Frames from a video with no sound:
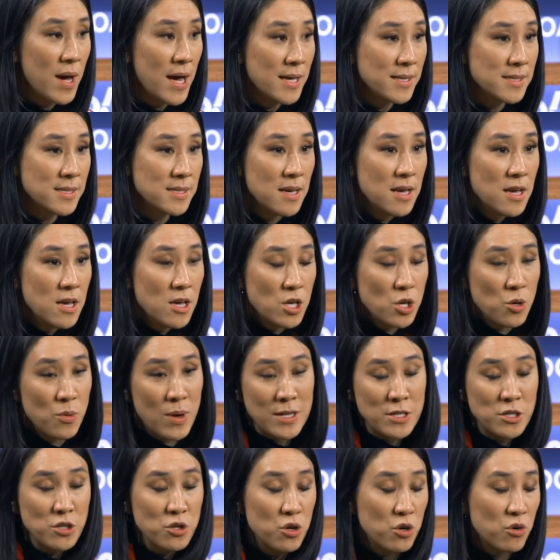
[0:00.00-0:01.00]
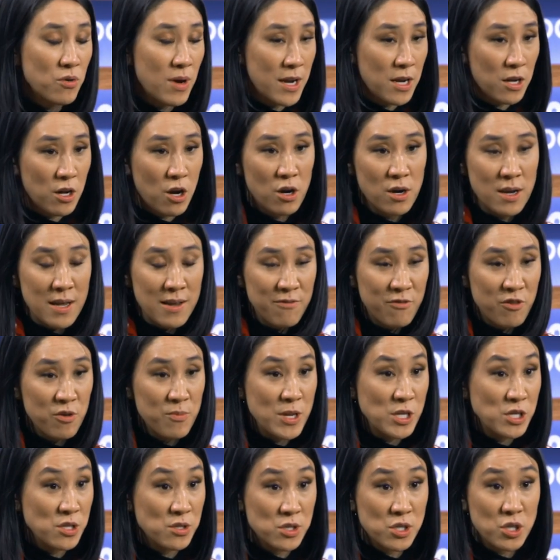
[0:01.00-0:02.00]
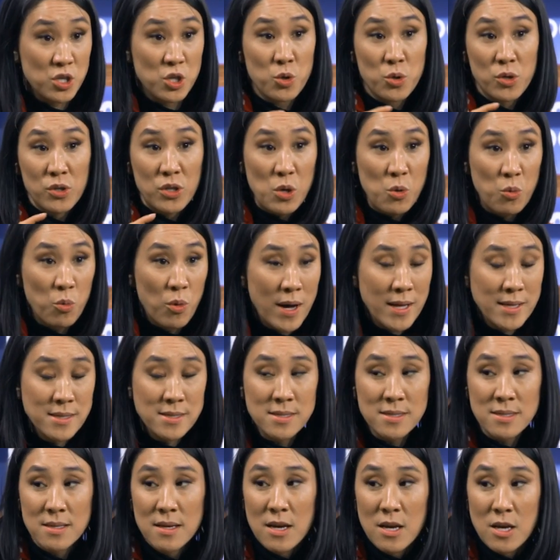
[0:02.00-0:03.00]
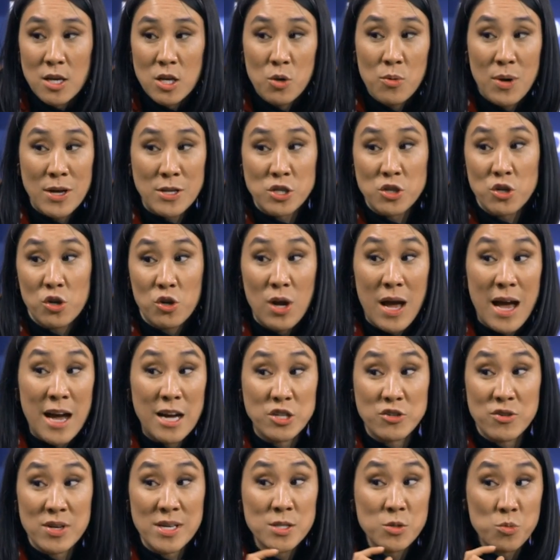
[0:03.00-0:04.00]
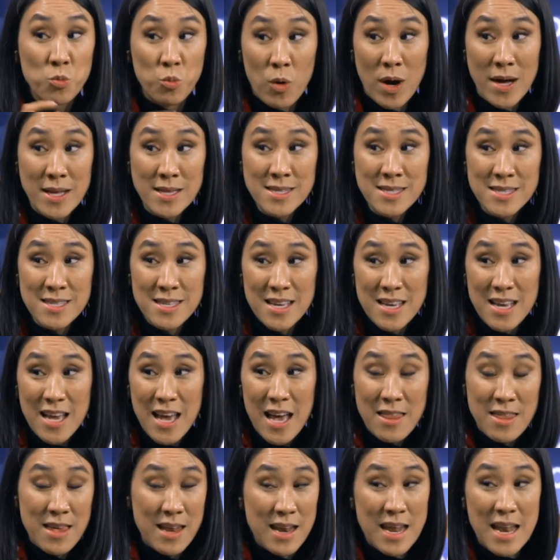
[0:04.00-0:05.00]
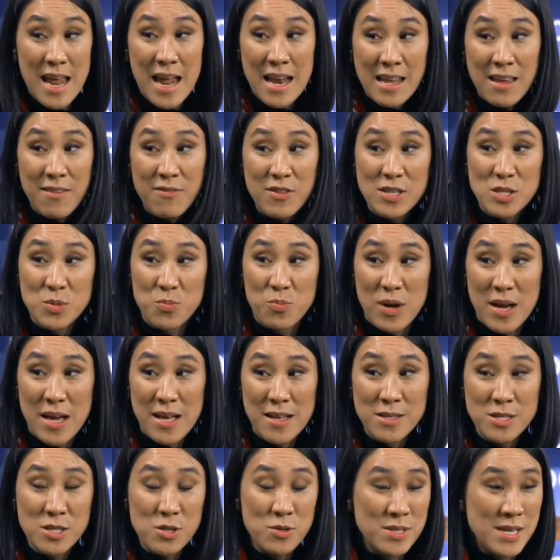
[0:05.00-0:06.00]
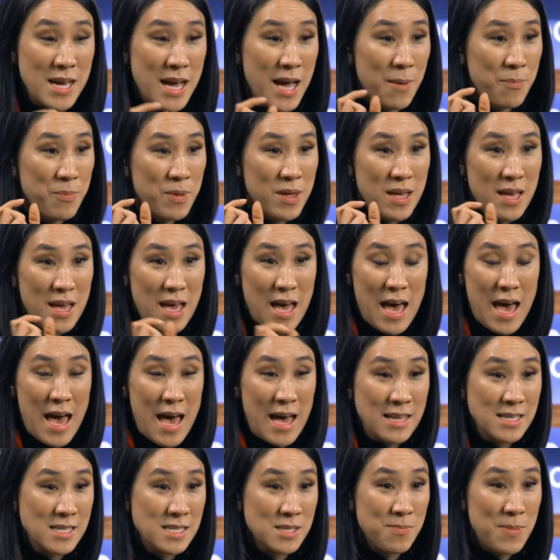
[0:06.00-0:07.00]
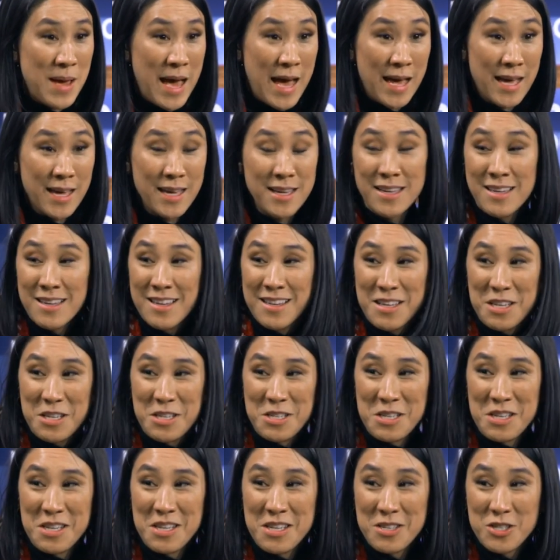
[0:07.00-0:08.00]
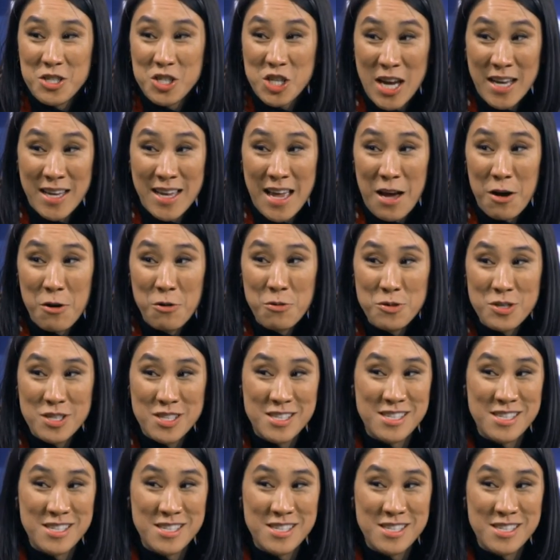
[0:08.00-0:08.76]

US, you enter your credit card information securely once, you enter your address once, and then at any of these brands, you tap add to bag, checkout,